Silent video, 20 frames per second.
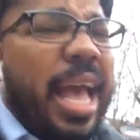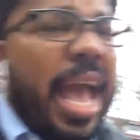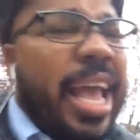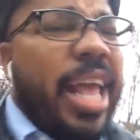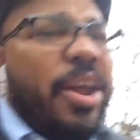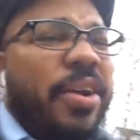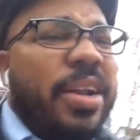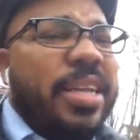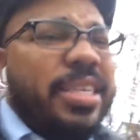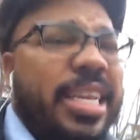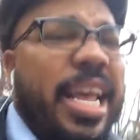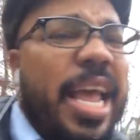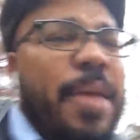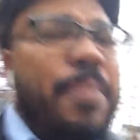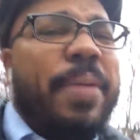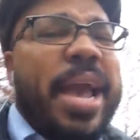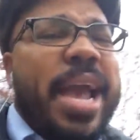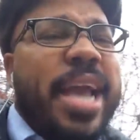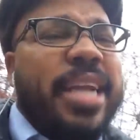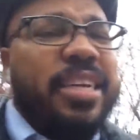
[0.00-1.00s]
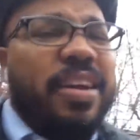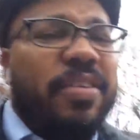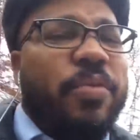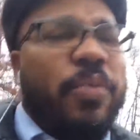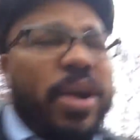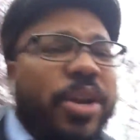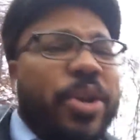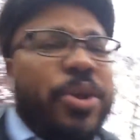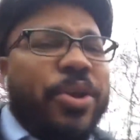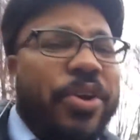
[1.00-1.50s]
and get on the same page
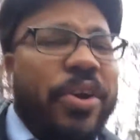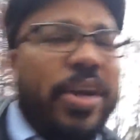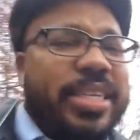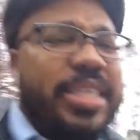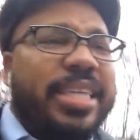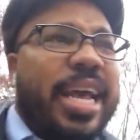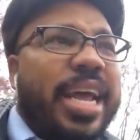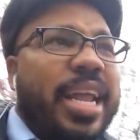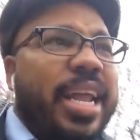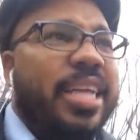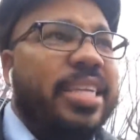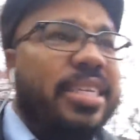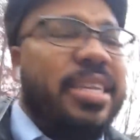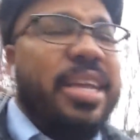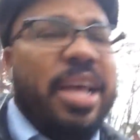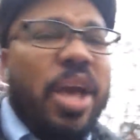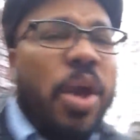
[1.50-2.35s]
of what New York said is